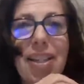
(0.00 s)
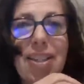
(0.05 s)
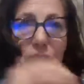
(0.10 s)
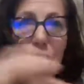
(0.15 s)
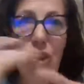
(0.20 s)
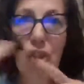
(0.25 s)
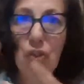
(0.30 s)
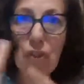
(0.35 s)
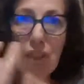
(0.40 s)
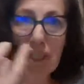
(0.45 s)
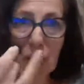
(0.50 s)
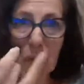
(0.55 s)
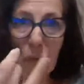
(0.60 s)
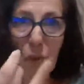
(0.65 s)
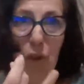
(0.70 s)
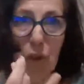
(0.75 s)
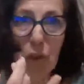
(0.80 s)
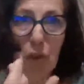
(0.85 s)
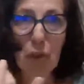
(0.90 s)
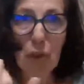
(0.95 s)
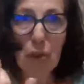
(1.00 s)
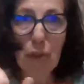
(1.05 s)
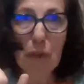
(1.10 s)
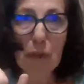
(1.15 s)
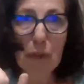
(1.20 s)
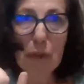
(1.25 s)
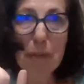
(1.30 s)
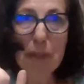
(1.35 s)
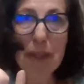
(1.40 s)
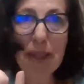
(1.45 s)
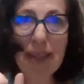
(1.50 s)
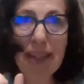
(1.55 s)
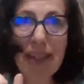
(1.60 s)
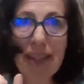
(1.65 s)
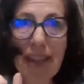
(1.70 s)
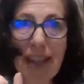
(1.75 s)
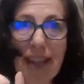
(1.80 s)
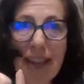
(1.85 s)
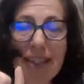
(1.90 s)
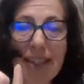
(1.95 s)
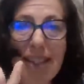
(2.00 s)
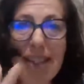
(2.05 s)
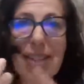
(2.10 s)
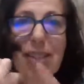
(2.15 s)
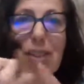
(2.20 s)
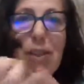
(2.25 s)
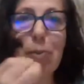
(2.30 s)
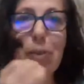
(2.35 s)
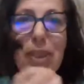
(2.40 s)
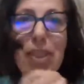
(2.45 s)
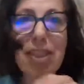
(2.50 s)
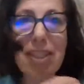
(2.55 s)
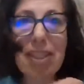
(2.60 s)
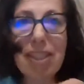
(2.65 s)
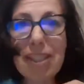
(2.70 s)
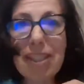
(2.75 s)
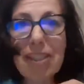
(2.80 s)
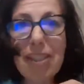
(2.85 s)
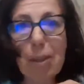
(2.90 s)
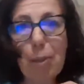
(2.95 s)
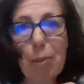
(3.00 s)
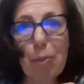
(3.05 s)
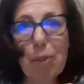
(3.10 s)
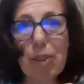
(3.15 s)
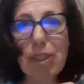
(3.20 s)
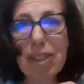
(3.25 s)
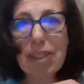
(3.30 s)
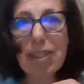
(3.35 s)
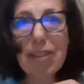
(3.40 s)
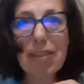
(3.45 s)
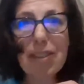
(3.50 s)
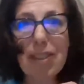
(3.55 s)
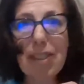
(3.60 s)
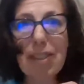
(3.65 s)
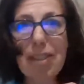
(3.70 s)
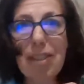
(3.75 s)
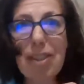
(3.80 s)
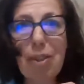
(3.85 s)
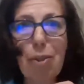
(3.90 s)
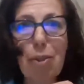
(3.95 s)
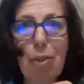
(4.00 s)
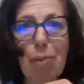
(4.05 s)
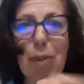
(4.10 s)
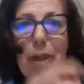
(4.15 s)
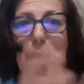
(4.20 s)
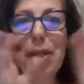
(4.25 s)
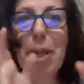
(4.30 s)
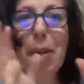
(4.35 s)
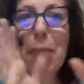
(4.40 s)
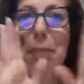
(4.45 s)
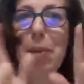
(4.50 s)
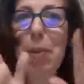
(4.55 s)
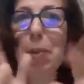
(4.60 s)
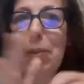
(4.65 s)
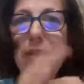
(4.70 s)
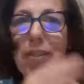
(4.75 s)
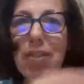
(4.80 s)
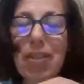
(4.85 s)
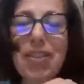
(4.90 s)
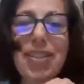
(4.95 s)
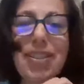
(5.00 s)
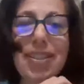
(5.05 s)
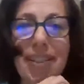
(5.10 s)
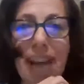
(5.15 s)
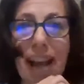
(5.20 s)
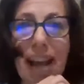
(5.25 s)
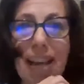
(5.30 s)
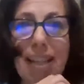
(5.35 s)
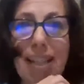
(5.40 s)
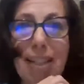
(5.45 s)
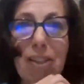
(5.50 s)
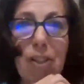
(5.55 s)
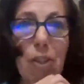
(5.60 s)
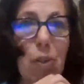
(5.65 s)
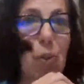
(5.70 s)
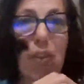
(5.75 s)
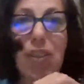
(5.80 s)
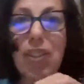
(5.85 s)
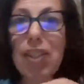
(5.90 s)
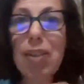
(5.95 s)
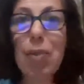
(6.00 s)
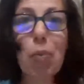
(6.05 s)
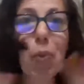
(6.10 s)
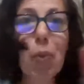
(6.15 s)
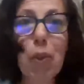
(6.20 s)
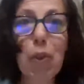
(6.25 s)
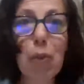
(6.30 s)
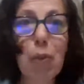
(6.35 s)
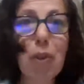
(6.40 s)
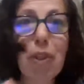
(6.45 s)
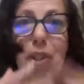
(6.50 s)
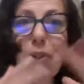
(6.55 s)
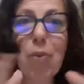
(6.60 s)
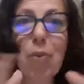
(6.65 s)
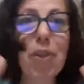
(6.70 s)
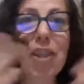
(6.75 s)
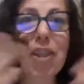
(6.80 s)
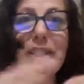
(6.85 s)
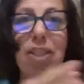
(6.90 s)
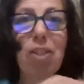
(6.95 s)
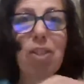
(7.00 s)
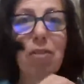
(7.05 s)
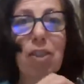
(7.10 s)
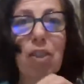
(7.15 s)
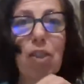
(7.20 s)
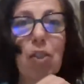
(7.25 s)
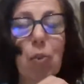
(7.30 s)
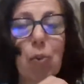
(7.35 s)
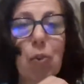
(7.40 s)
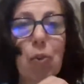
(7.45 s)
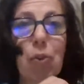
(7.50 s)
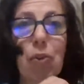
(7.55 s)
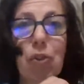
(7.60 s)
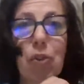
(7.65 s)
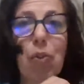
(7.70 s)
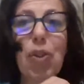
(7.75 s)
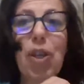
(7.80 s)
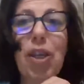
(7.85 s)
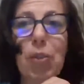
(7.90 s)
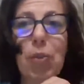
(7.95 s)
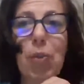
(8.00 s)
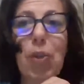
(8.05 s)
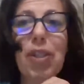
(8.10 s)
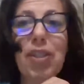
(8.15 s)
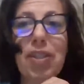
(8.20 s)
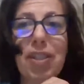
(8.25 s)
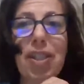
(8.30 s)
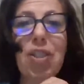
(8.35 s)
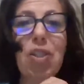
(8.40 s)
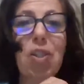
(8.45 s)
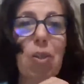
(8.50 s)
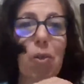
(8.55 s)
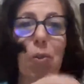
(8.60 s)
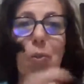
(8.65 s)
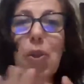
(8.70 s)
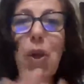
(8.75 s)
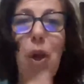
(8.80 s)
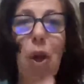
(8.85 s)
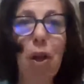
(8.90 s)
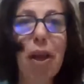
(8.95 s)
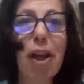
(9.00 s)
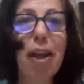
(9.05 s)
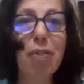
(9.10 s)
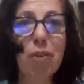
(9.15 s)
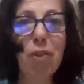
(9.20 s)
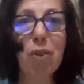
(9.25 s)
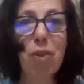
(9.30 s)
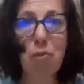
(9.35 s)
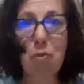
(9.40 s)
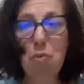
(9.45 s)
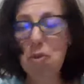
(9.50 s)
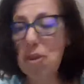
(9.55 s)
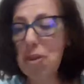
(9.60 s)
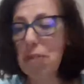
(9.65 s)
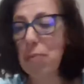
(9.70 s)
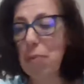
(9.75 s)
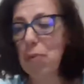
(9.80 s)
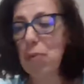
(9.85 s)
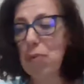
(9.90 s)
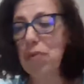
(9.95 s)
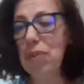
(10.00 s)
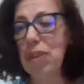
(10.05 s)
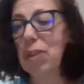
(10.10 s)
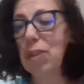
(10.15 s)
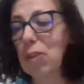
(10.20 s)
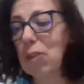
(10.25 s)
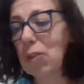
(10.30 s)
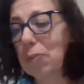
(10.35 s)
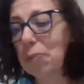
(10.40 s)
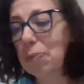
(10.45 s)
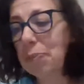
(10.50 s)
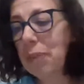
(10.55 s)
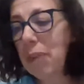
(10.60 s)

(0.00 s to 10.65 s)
It's a stress reducer for me, and it lets me eat some things that, might not be always on the diet. So see, we're 3 unique individuals. So that's why I said, we all have our unique motivators.